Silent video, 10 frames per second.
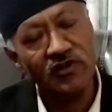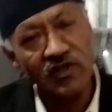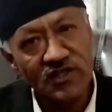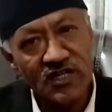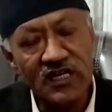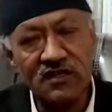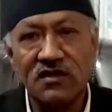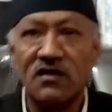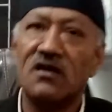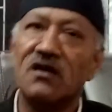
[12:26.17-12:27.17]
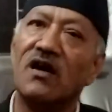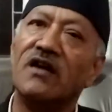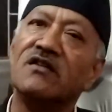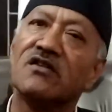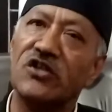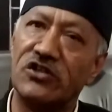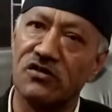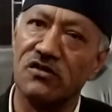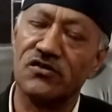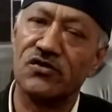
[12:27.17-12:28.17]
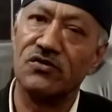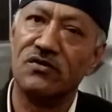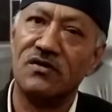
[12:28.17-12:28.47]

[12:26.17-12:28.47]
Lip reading: the state and in the center also.